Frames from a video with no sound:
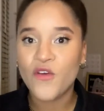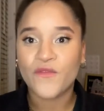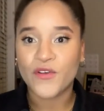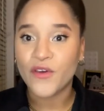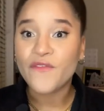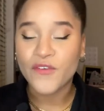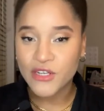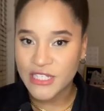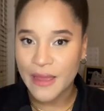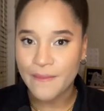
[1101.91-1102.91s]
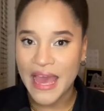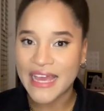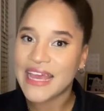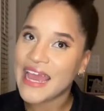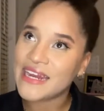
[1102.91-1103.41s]
for the first time
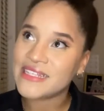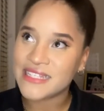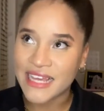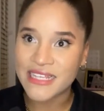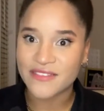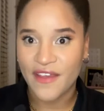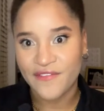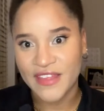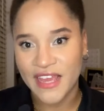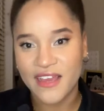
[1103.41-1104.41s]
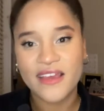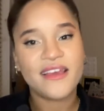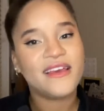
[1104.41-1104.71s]
bag, and it's $650.